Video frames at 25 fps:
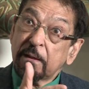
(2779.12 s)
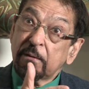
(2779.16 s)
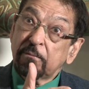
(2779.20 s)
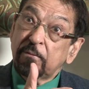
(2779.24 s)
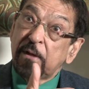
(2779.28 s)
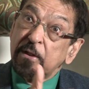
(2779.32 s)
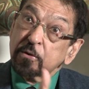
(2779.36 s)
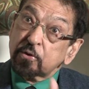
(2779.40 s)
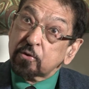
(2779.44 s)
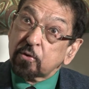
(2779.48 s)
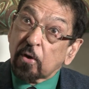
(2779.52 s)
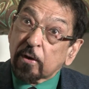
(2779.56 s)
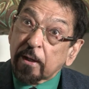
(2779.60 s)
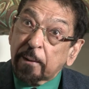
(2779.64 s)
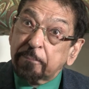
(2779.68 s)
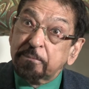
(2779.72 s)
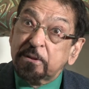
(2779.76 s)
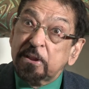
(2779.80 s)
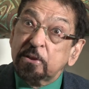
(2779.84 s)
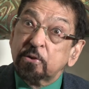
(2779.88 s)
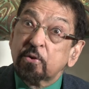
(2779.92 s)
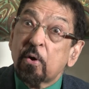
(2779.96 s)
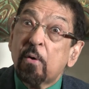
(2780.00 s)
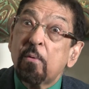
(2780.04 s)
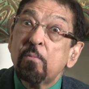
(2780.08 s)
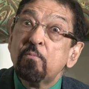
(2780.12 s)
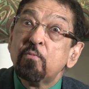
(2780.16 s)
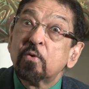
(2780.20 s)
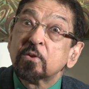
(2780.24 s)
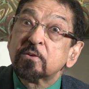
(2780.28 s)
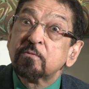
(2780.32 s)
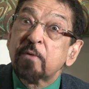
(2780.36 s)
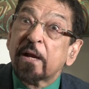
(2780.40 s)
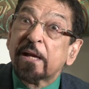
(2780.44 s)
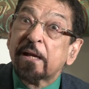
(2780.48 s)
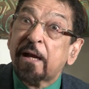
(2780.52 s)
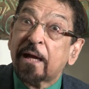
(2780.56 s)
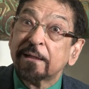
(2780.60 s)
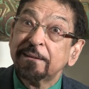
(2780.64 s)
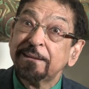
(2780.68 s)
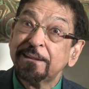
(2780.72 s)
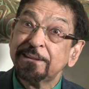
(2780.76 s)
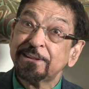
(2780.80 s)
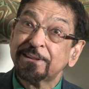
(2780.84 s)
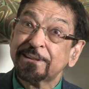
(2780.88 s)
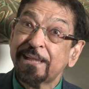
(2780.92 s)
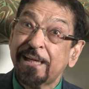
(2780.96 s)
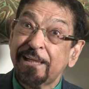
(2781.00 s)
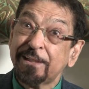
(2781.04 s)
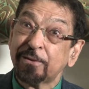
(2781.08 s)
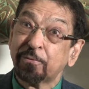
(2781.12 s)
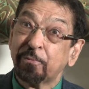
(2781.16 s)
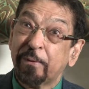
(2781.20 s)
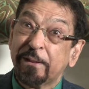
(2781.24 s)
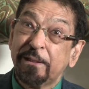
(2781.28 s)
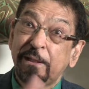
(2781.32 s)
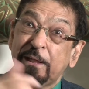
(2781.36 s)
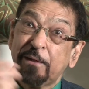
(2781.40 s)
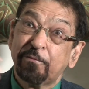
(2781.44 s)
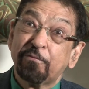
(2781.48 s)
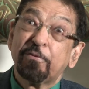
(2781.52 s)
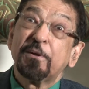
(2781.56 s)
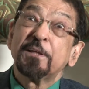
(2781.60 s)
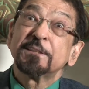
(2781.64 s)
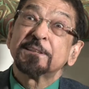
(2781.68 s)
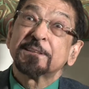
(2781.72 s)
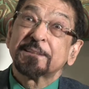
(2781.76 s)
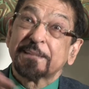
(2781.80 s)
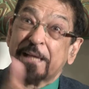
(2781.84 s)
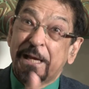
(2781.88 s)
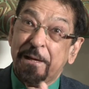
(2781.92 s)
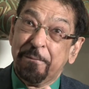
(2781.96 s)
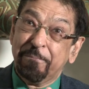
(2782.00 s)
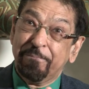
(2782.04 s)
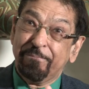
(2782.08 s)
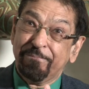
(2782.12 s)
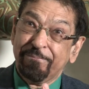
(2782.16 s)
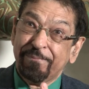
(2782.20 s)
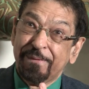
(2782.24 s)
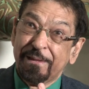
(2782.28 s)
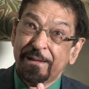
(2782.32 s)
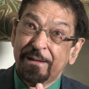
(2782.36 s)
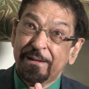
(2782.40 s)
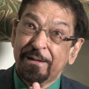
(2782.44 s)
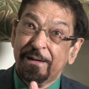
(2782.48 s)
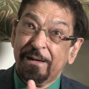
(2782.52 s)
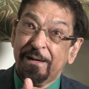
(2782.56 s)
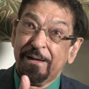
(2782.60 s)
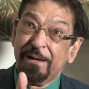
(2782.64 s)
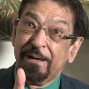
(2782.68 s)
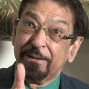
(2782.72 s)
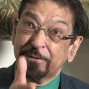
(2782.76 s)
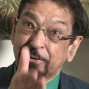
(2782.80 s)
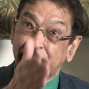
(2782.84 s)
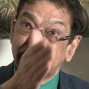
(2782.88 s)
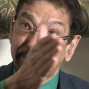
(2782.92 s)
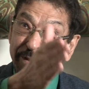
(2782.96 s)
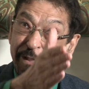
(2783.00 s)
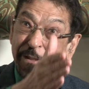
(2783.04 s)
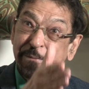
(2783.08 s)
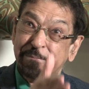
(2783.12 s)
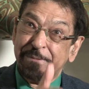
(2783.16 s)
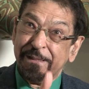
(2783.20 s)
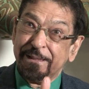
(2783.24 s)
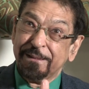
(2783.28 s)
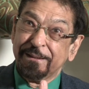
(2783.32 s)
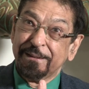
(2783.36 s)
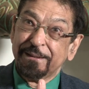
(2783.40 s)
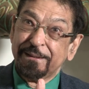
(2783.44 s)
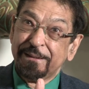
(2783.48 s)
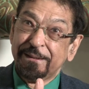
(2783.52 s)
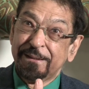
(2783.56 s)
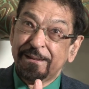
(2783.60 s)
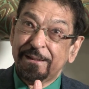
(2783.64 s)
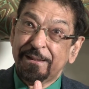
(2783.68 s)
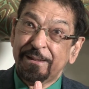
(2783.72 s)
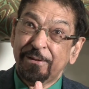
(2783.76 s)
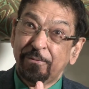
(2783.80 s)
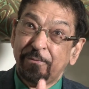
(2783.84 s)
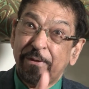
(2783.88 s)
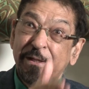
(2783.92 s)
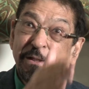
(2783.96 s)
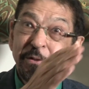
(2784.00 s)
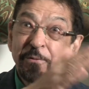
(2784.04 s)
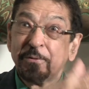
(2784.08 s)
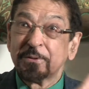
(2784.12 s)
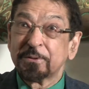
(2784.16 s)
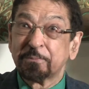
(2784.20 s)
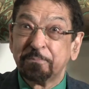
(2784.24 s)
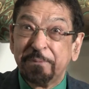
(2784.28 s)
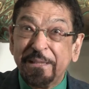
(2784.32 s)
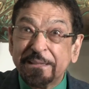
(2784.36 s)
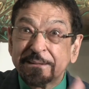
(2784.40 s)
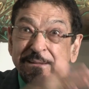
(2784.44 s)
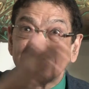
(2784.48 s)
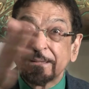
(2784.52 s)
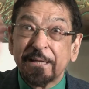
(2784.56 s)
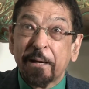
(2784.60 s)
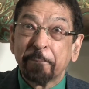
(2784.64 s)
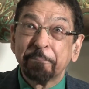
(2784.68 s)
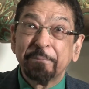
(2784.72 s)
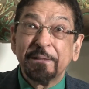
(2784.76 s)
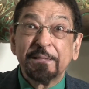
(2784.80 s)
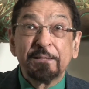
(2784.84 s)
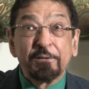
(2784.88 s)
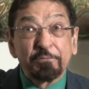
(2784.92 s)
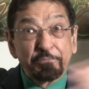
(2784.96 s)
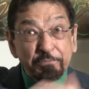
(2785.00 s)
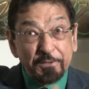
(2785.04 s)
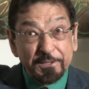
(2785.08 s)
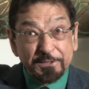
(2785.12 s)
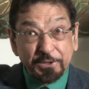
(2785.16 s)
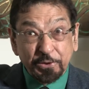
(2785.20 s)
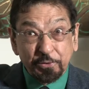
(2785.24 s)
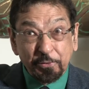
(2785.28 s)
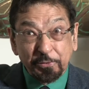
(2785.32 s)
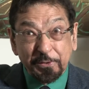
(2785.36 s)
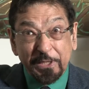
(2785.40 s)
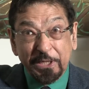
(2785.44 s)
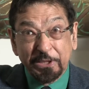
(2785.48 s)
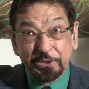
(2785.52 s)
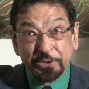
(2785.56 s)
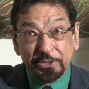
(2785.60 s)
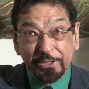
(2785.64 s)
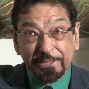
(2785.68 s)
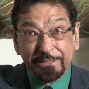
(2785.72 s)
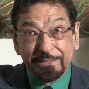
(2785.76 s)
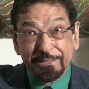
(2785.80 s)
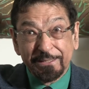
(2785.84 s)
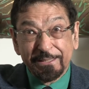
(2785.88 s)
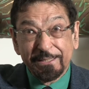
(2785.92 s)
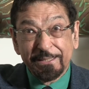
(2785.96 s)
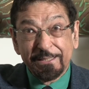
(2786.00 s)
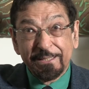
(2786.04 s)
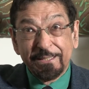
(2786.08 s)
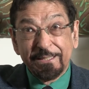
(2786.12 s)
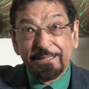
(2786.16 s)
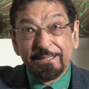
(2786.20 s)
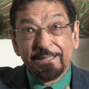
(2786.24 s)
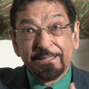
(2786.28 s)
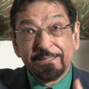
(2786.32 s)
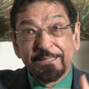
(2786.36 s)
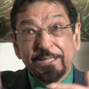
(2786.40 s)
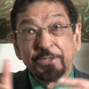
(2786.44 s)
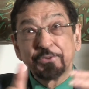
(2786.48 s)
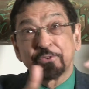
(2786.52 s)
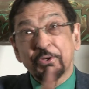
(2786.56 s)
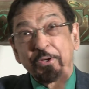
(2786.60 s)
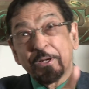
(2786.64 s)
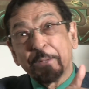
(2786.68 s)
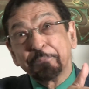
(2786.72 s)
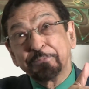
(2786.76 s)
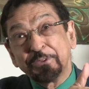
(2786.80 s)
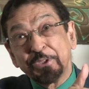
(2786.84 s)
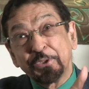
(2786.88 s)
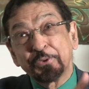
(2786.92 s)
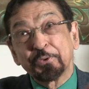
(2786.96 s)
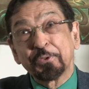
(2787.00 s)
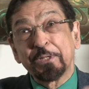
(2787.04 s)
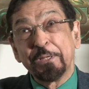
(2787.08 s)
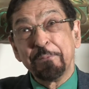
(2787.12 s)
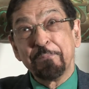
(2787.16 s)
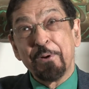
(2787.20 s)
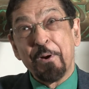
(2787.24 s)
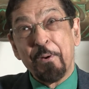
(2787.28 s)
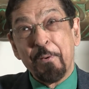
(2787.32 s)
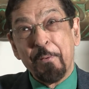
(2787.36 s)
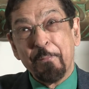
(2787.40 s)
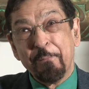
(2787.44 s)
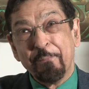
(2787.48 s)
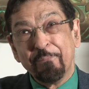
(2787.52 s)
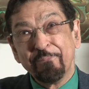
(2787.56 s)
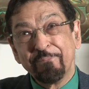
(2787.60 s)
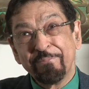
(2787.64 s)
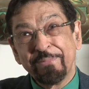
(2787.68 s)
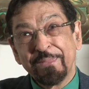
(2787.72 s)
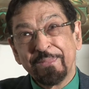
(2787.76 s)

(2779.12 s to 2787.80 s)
Well, Sorabji's home was where Gandhi stayed when he first came to Durban. When he was beaten up in the first occasion, then Sorabji took him home.